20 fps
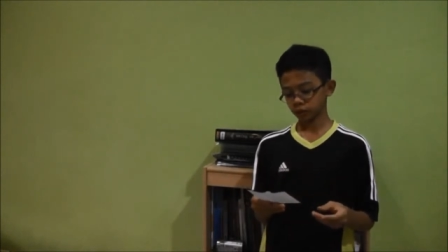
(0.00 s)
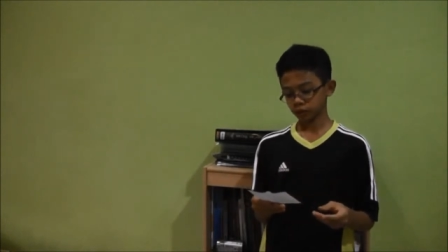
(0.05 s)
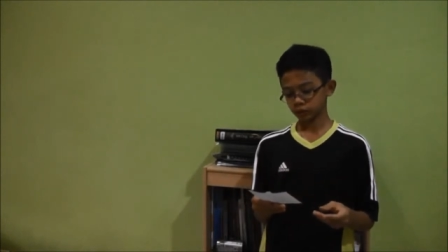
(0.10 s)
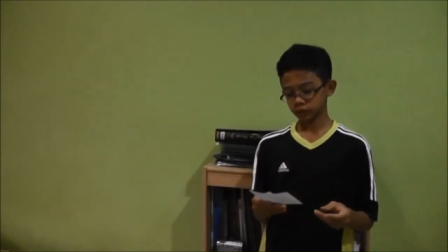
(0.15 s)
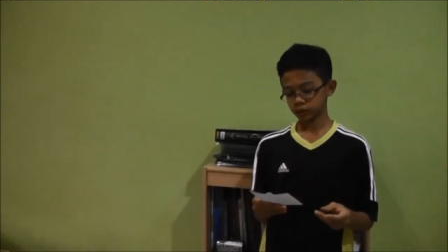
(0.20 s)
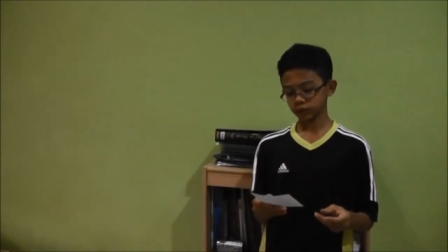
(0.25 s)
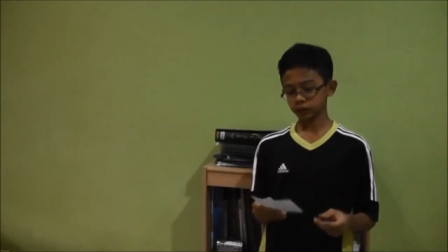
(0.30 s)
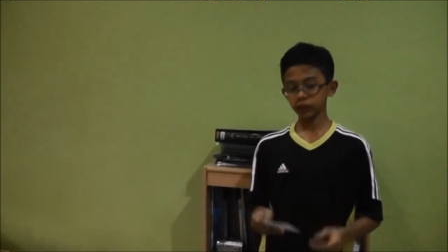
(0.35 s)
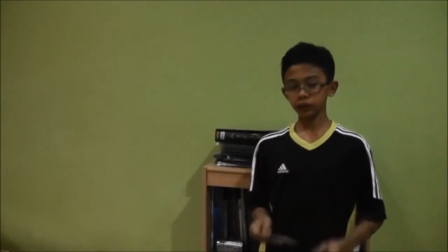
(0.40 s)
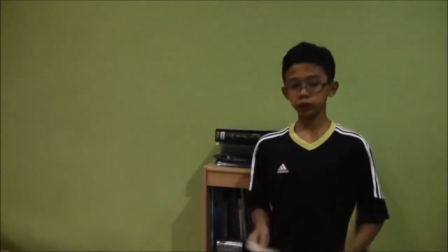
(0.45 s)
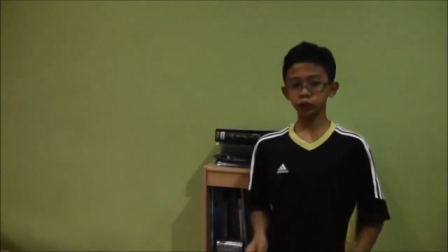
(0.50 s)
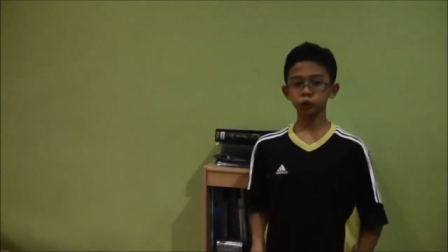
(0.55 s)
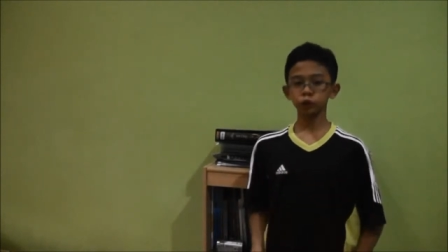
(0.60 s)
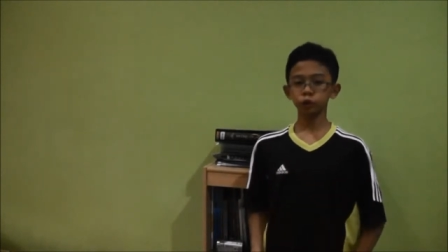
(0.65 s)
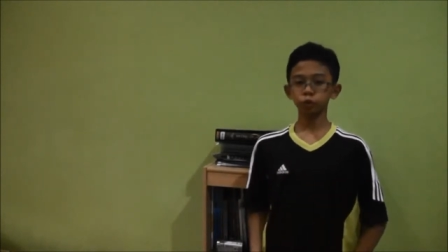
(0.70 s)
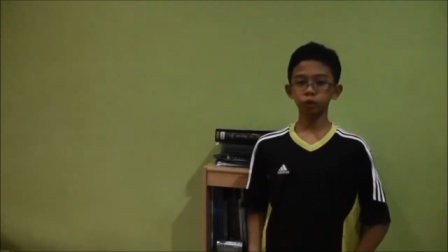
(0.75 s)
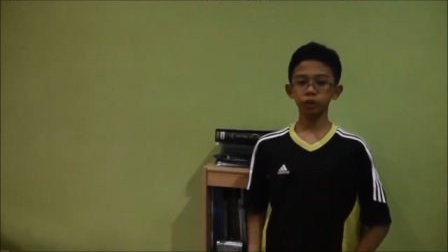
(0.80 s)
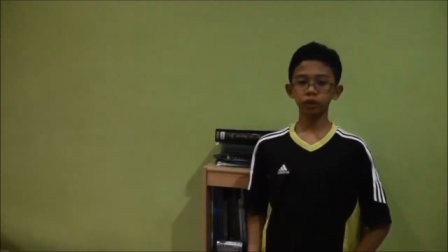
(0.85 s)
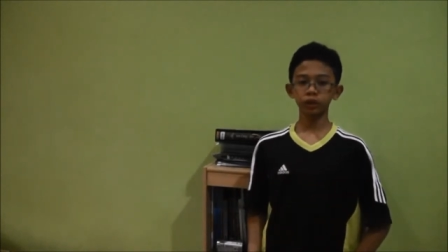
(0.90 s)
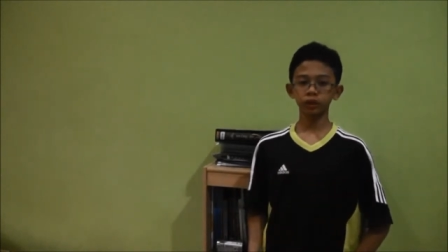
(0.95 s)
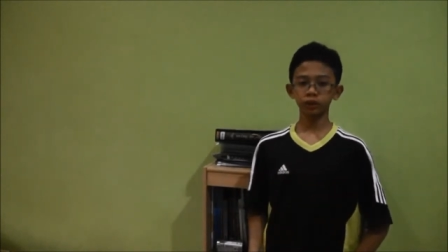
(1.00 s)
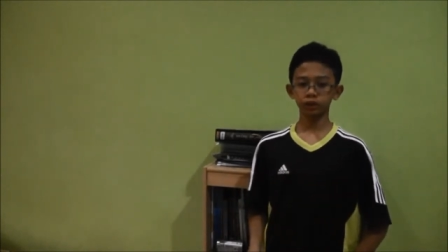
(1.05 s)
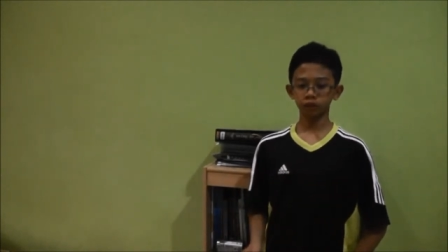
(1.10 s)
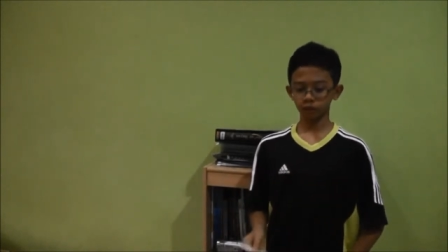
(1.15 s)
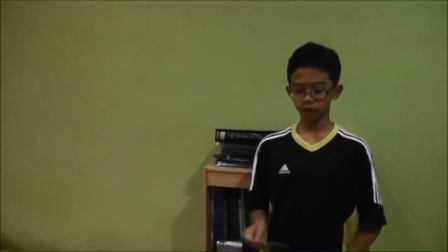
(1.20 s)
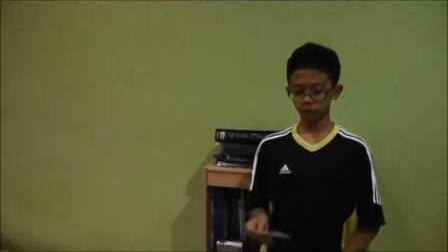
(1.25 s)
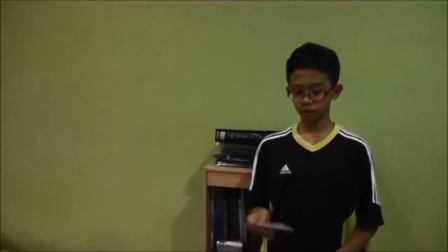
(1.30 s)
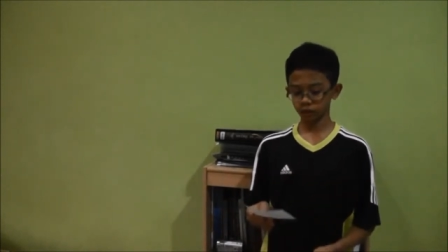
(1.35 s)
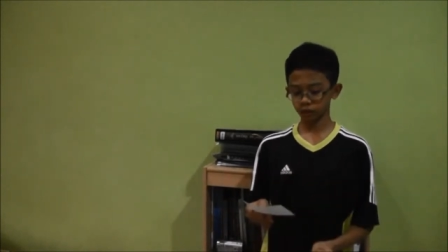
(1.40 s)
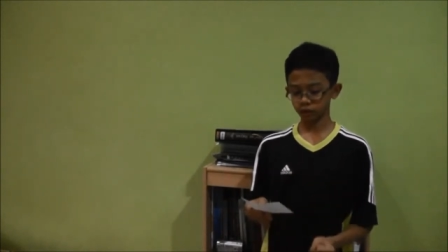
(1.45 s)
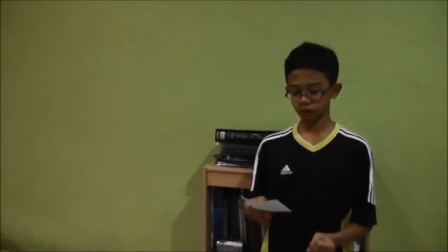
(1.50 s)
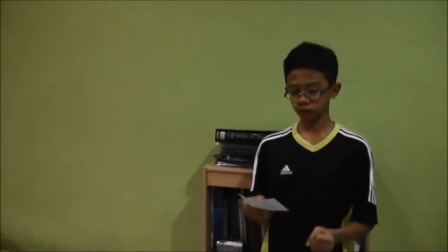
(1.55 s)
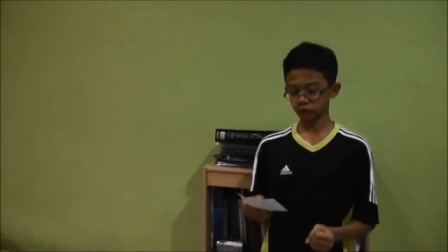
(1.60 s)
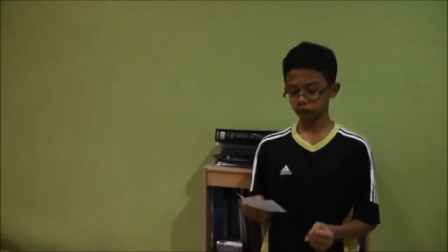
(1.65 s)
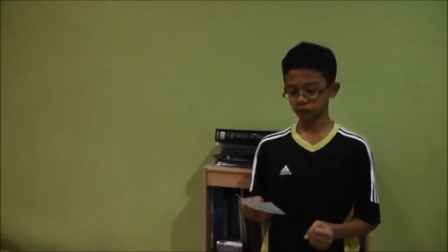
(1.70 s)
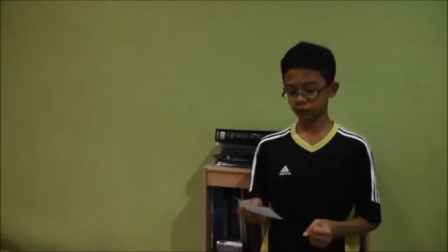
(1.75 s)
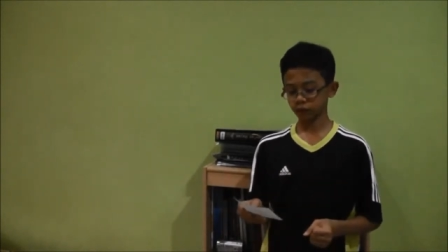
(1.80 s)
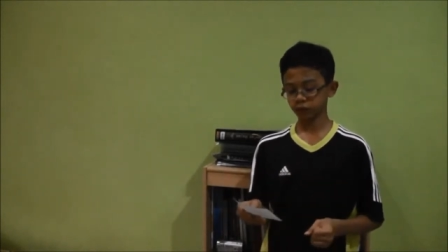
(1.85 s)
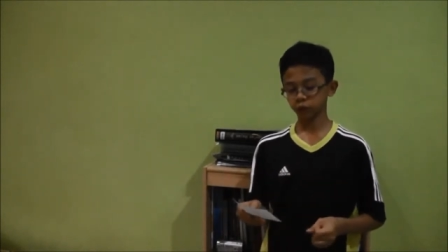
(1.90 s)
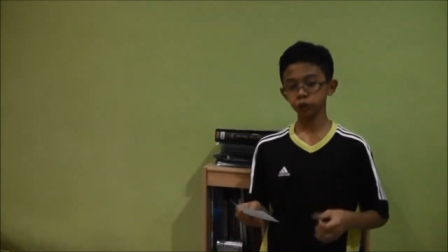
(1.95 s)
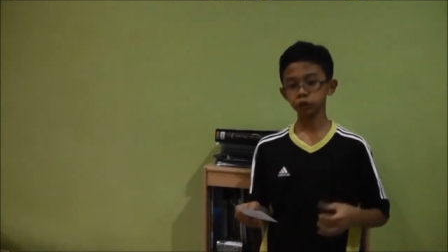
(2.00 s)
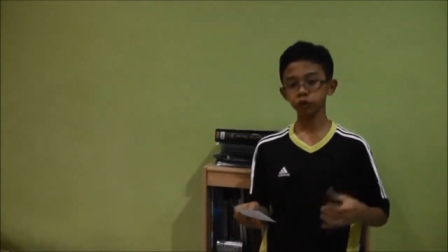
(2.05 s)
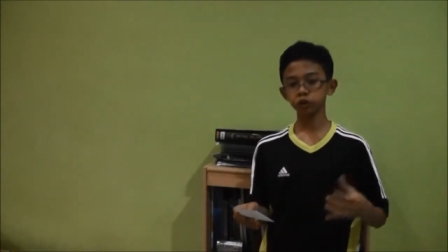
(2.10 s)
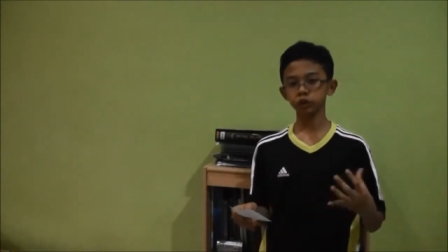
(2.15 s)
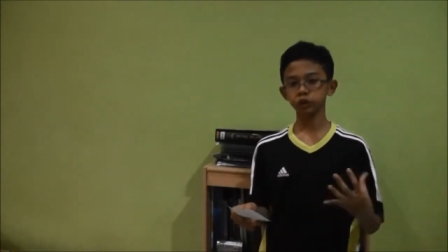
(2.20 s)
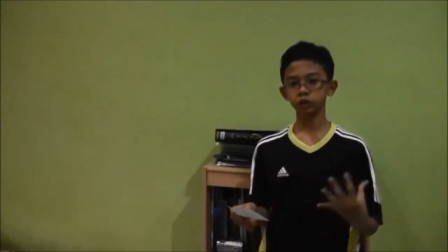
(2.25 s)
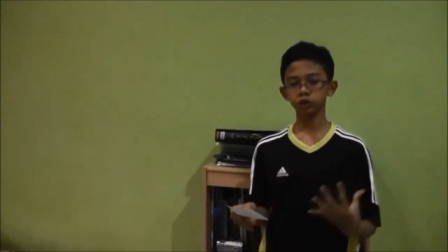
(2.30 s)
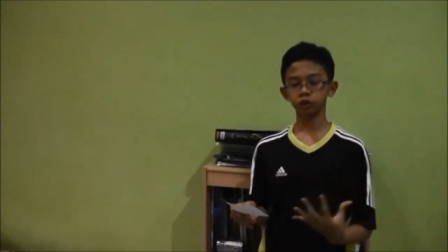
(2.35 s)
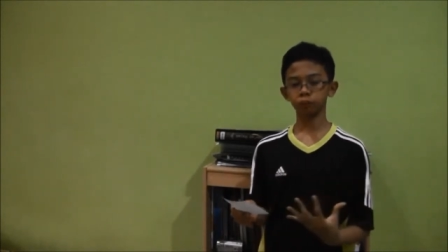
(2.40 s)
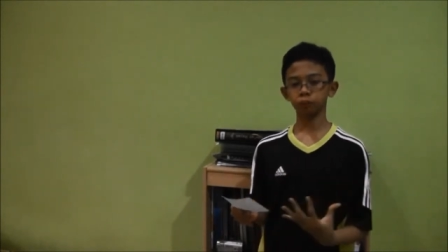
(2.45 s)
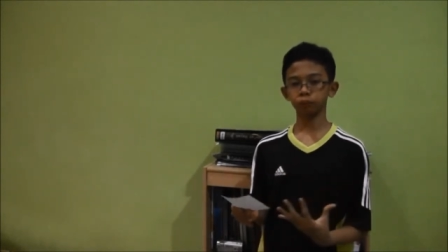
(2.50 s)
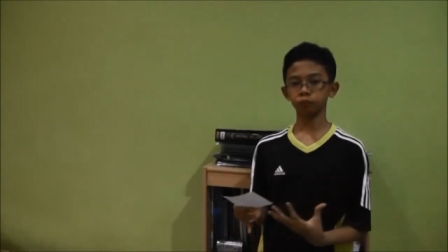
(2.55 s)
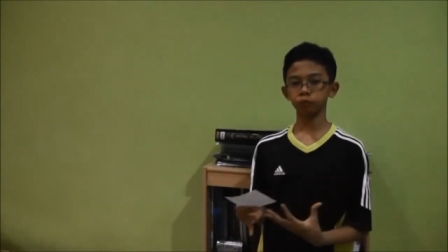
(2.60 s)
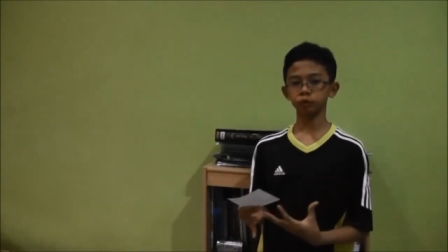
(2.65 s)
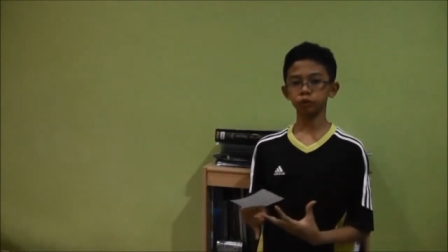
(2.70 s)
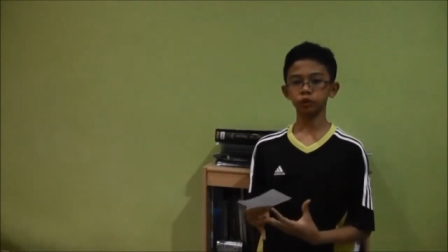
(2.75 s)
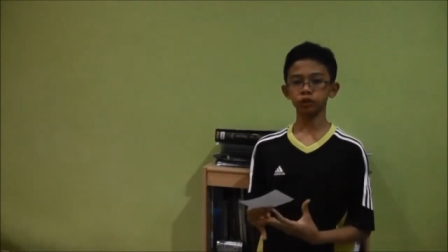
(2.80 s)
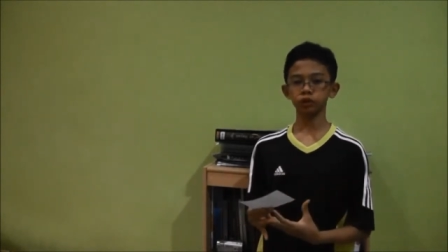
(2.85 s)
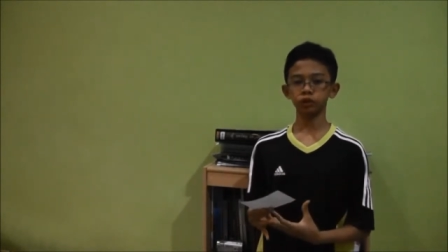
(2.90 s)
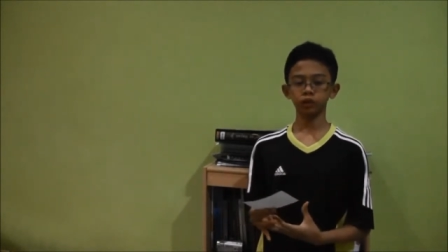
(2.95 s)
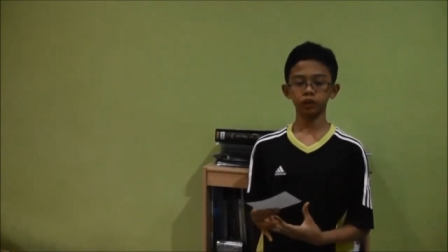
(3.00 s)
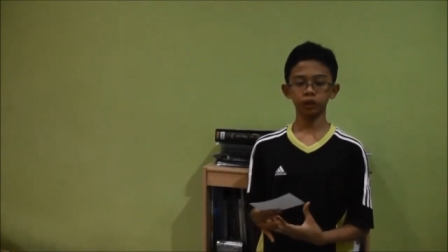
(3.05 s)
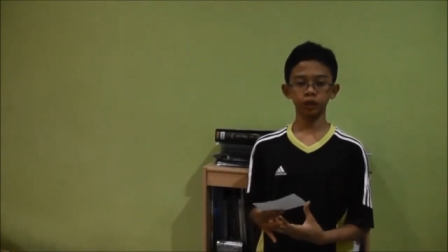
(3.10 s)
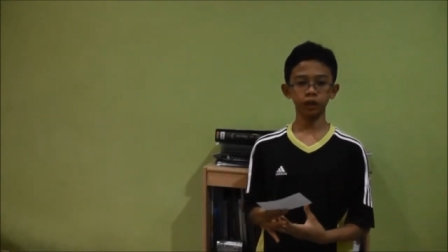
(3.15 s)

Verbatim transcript: stand straight. Use your use